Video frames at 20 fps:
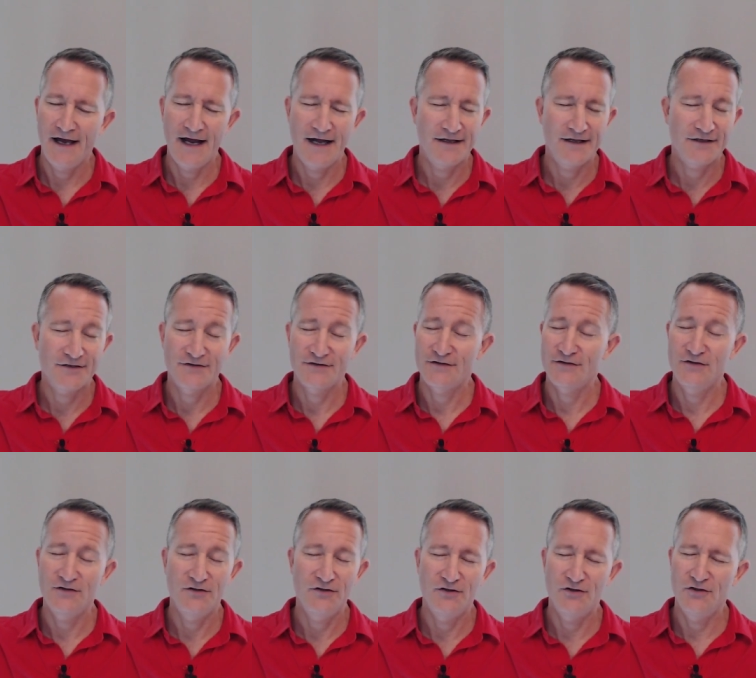Alex,
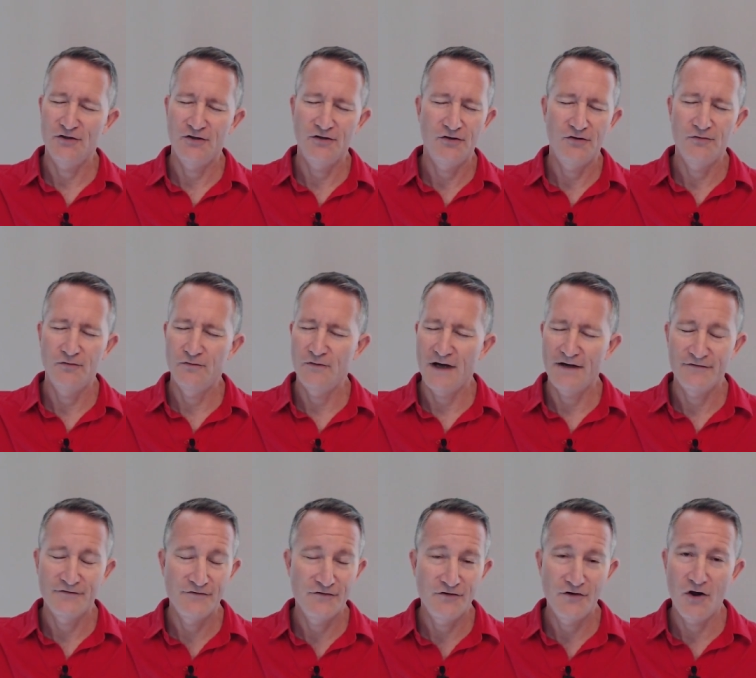you
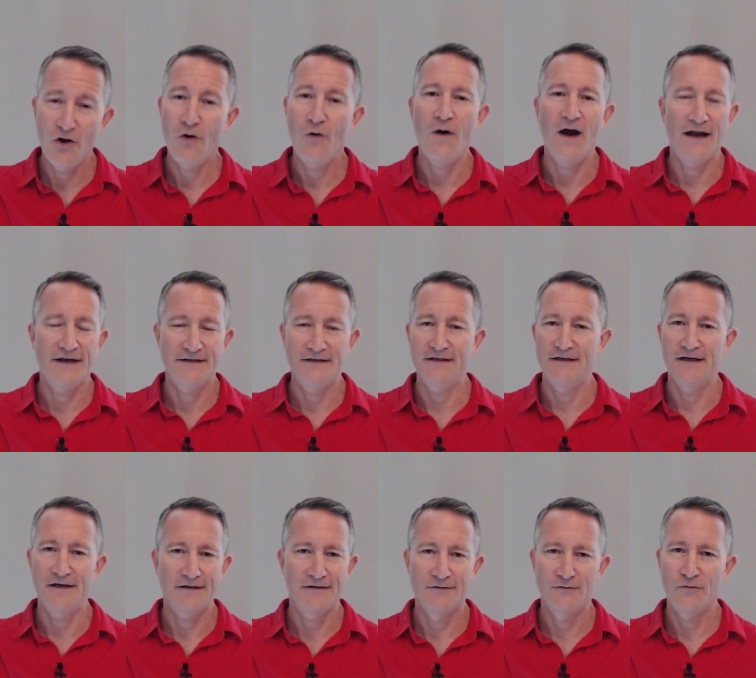have no
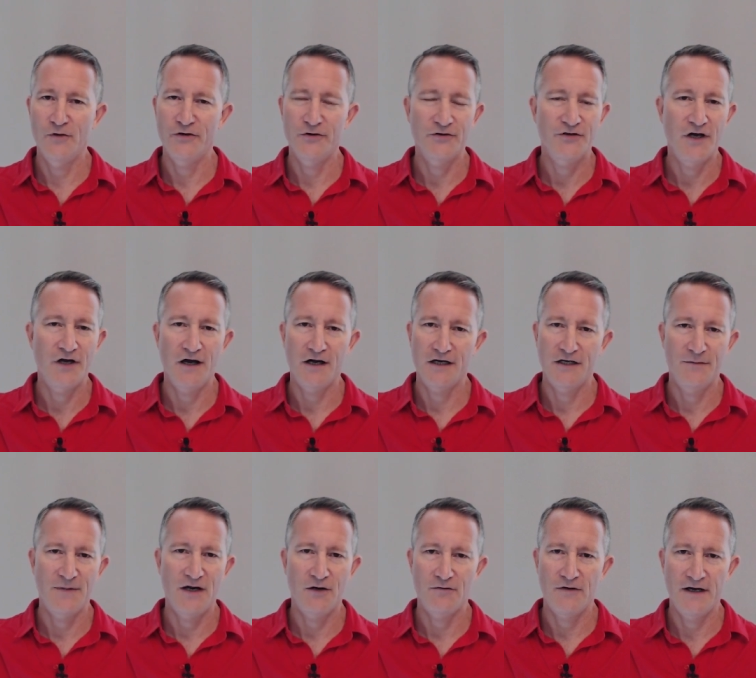idea what you're
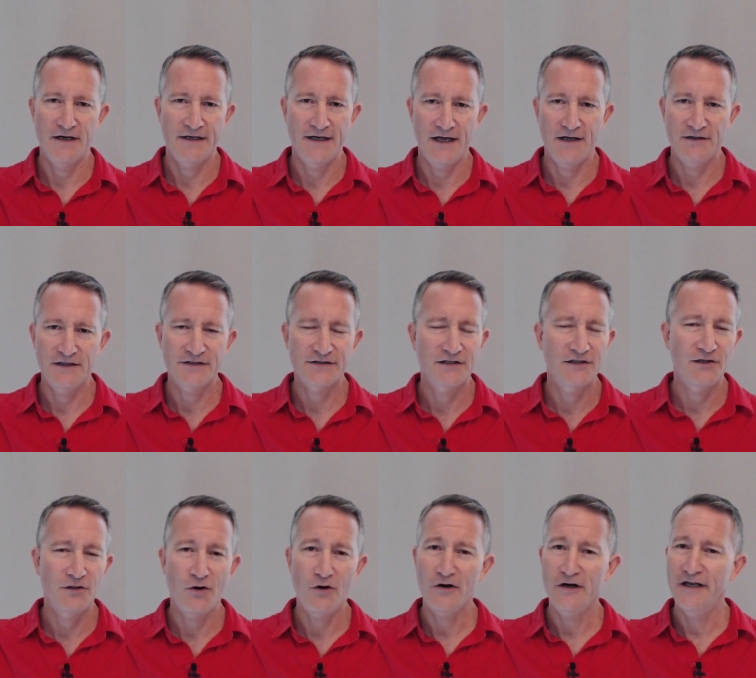talking about right now.
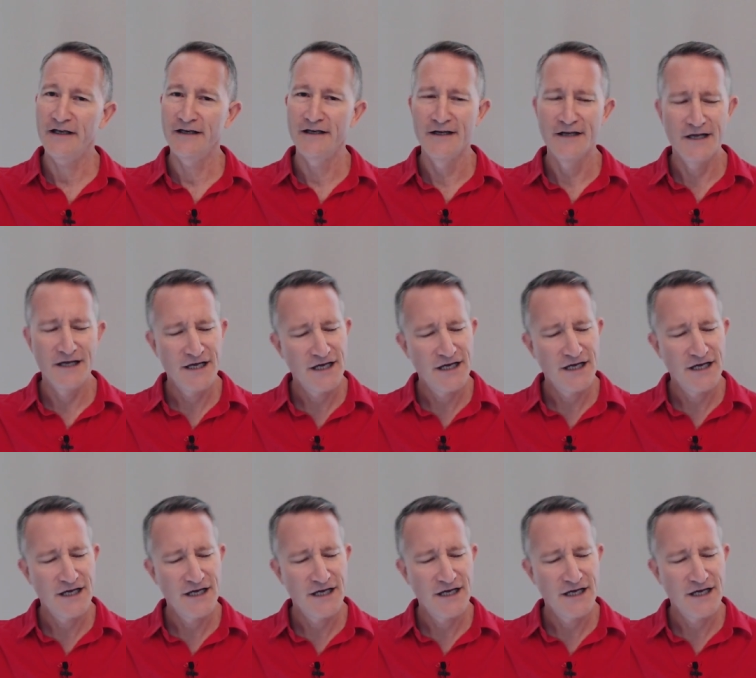Listen, Lauren,